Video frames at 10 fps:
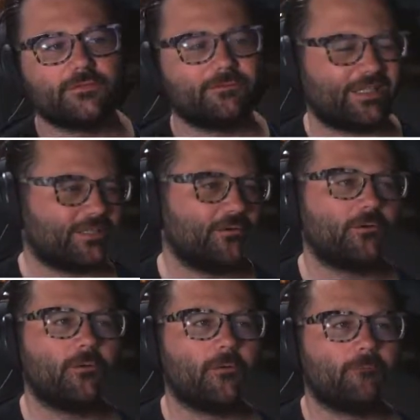That's so
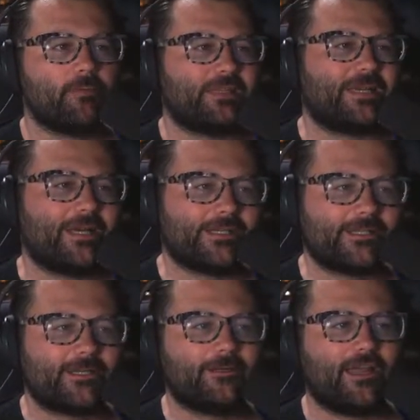cool that they
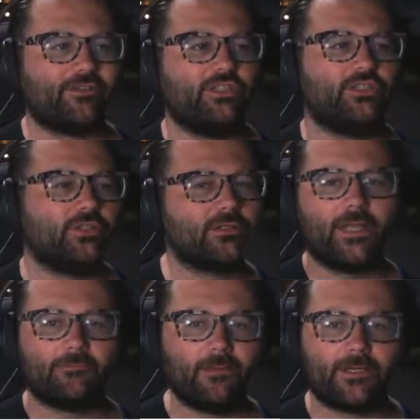actually have it look
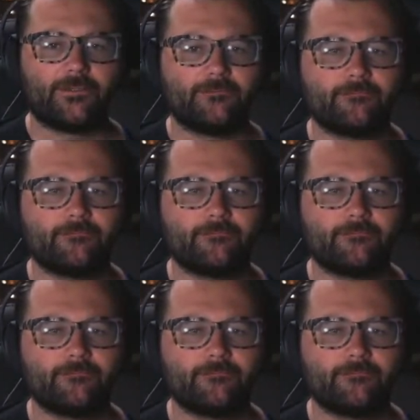like metal.